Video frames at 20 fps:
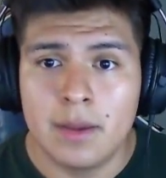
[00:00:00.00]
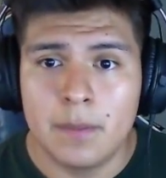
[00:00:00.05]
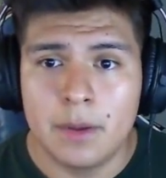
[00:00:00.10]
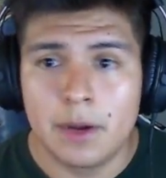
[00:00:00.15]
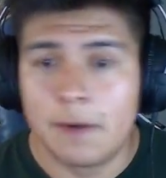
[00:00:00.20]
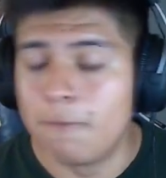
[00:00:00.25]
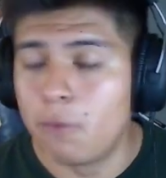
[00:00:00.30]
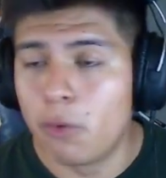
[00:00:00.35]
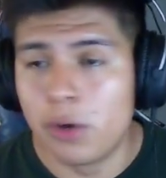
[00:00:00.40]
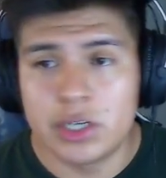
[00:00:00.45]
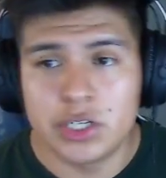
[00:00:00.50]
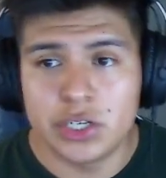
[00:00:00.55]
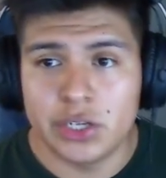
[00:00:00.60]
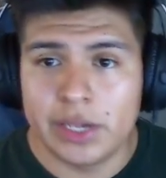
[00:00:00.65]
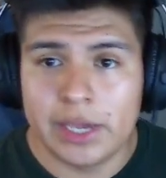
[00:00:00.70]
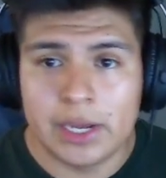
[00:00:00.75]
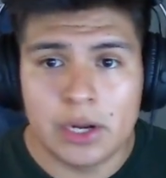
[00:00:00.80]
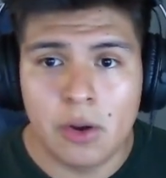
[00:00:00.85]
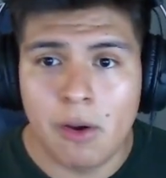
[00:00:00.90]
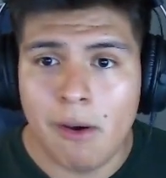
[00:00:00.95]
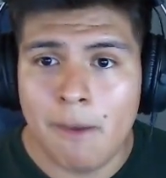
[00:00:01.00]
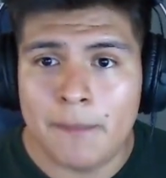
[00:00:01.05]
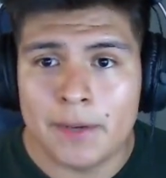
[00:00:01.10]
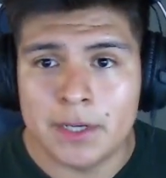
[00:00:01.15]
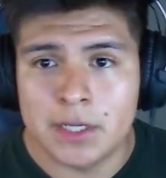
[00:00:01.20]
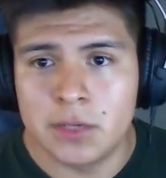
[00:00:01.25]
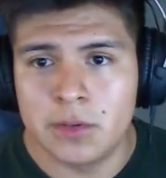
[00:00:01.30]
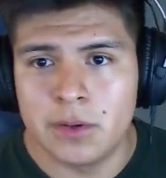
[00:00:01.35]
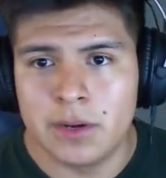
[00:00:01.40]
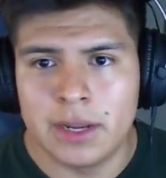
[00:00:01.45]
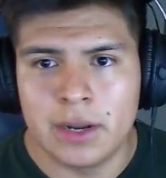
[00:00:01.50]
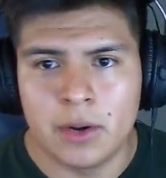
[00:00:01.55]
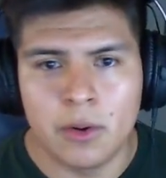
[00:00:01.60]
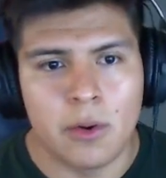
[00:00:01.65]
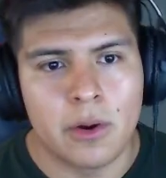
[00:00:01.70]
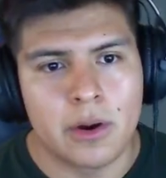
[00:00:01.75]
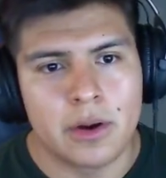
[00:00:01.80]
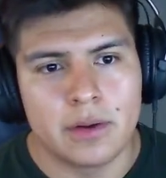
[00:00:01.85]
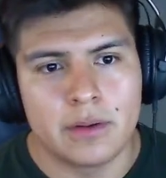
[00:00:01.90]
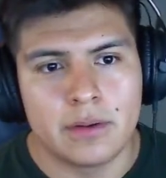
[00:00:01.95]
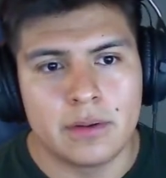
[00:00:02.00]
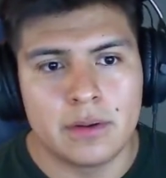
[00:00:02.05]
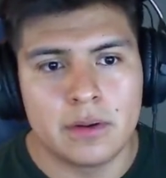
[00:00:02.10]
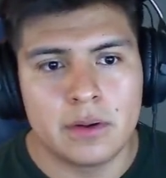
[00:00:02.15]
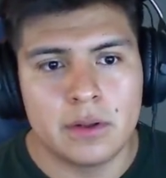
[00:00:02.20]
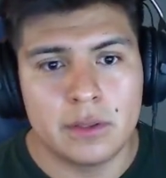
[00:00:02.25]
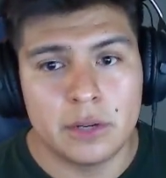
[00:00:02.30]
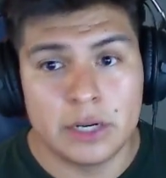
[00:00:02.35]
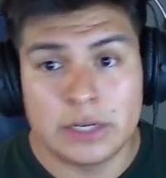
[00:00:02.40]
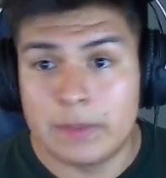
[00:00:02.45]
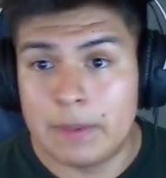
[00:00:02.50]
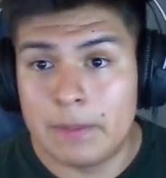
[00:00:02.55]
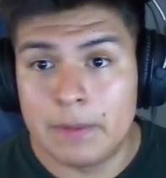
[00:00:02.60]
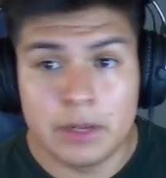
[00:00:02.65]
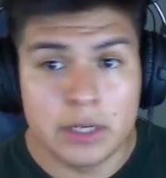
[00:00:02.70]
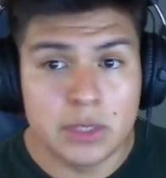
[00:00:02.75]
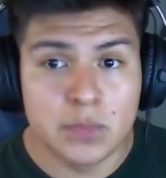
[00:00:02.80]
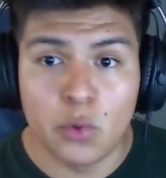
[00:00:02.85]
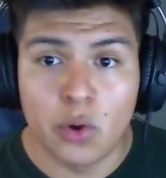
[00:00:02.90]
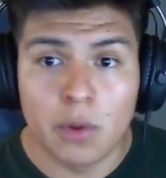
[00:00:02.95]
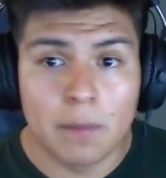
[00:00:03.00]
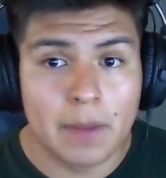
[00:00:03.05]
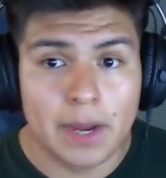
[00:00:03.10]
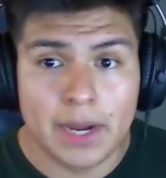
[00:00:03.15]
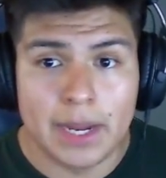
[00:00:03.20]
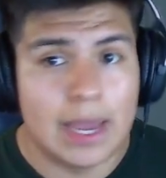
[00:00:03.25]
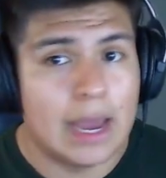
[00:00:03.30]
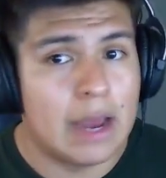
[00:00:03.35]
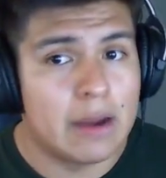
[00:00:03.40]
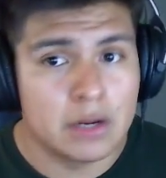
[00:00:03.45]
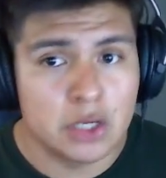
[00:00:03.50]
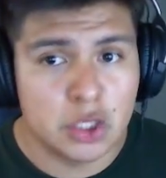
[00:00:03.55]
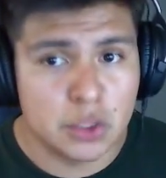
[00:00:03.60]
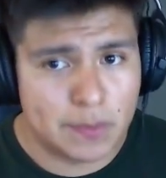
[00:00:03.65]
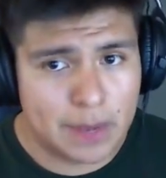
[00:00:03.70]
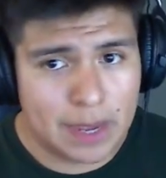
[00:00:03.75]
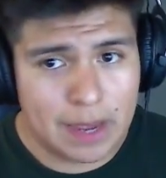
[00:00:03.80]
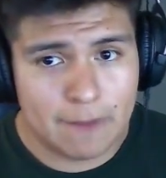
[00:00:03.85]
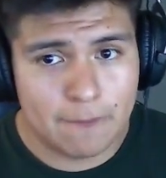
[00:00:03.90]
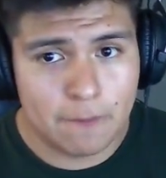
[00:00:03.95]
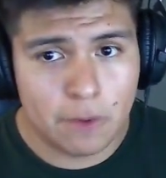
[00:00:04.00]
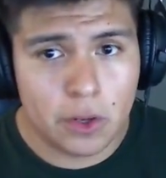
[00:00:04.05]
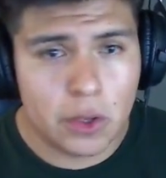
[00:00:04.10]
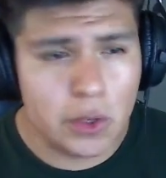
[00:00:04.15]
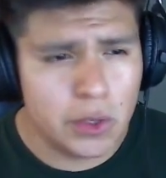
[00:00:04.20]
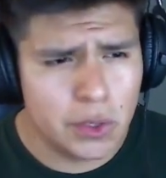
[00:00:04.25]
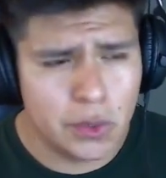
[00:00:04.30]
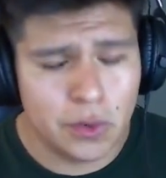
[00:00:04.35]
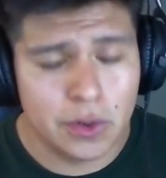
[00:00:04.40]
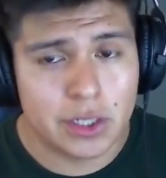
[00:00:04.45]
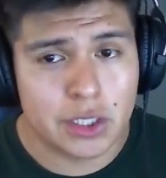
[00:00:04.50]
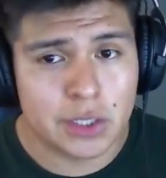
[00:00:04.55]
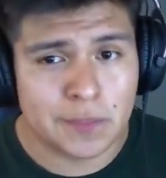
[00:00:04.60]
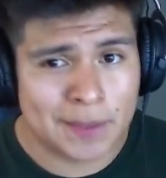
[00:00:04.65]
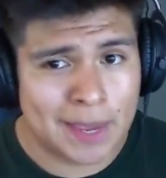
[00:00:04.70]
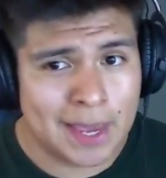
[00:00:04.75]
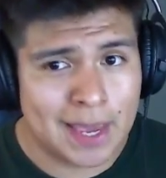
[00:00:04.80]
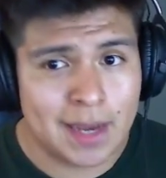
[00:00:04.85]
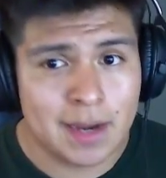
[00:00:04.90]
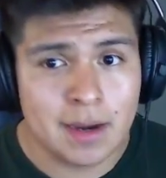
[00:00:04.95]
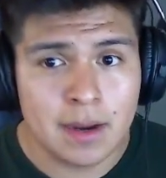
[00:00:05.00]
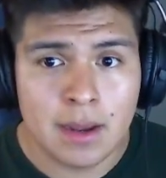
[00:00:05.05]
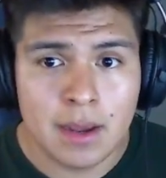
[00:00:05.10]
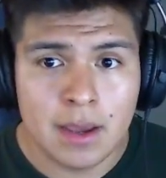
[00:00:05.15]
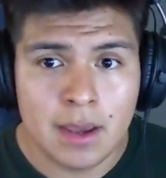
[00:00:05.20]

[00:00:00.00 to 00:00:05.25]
but unfortunately you get no opportunity, or there's more money out in Japan for you, and you go to Japan